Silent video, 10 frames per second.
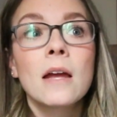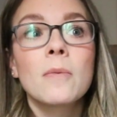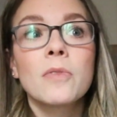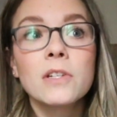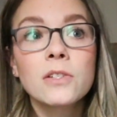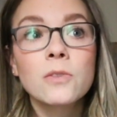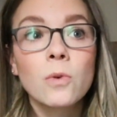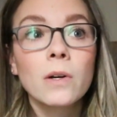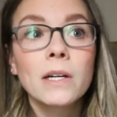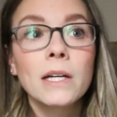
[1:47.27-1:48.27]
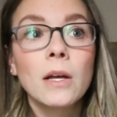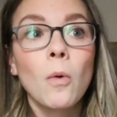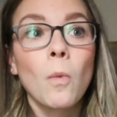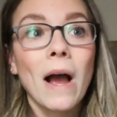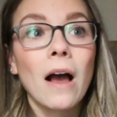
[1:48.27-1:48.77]
this story,
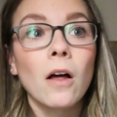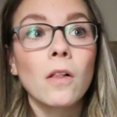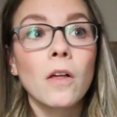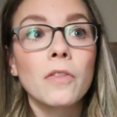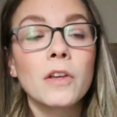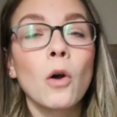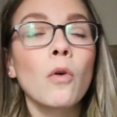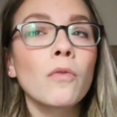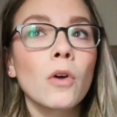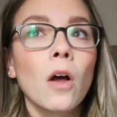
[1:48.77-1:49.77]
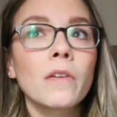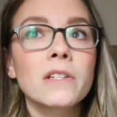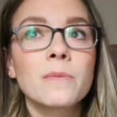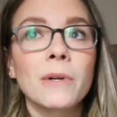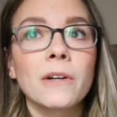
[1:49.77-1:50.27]
while the overall
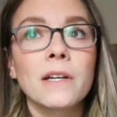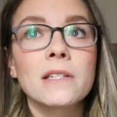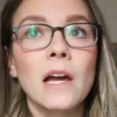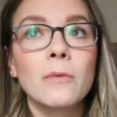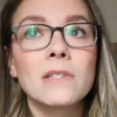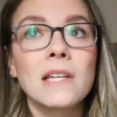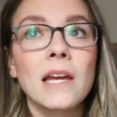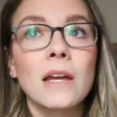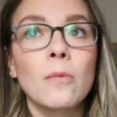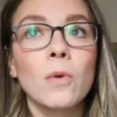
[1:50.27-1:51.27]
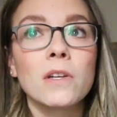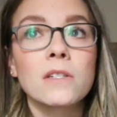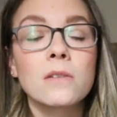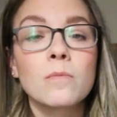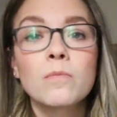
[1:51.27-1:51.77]
experience I would say
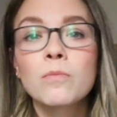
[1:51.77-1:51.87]
was